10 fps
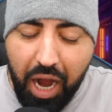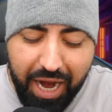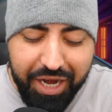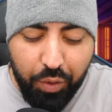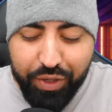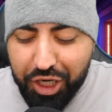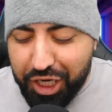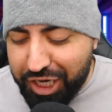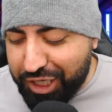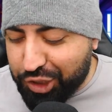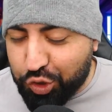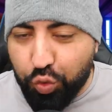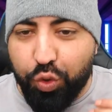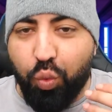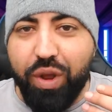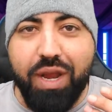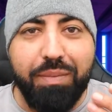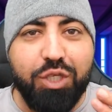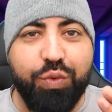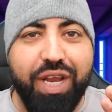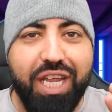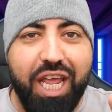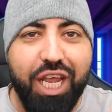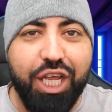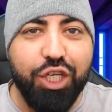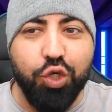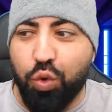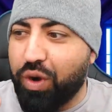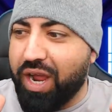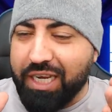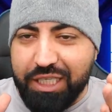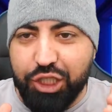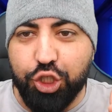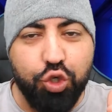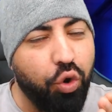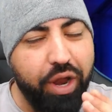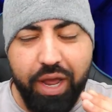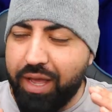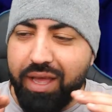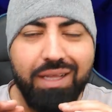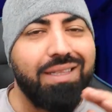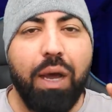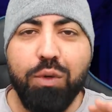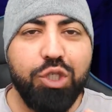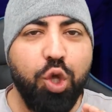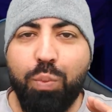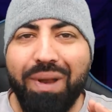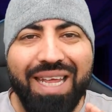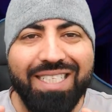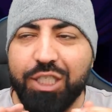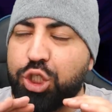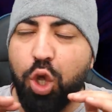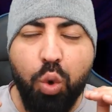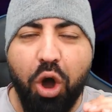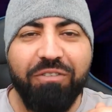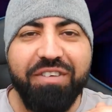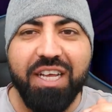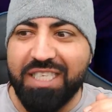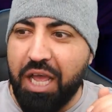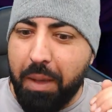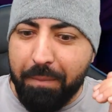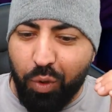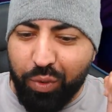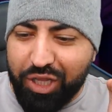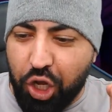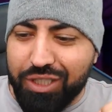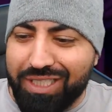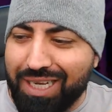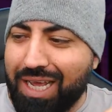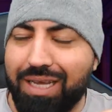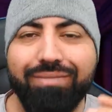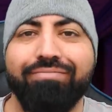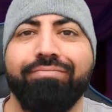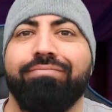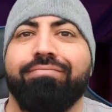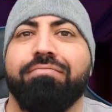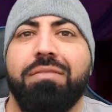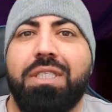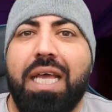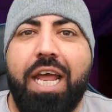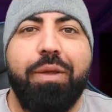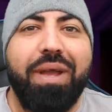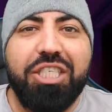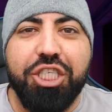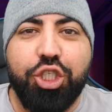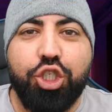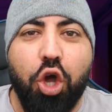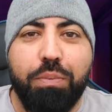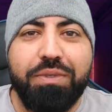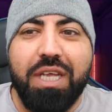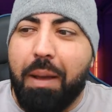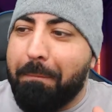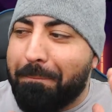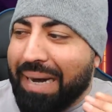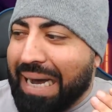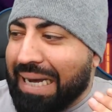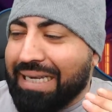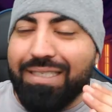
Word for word: right now we clearly saw the winner between King Ghidorah and Destoroyah. That was so blatant, so obvious. But with Godzilla, the animation stopped. But